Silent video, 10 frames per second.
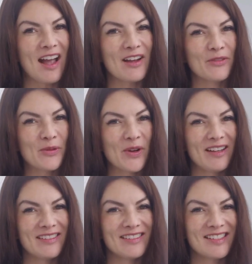Hi
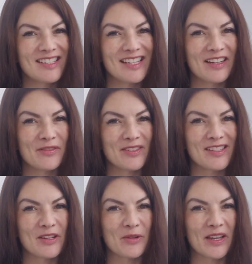everyone,
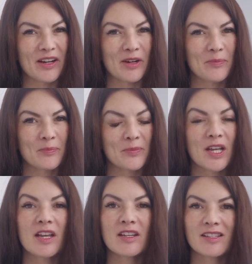TinaPhysio here.
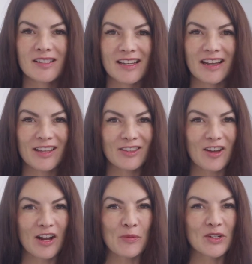Today I
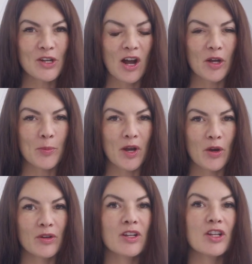thought I would talk
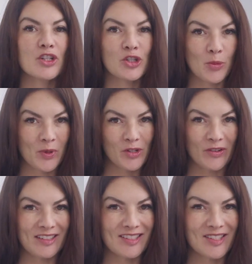about
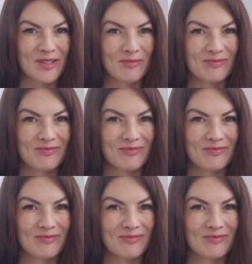Dupuytrens.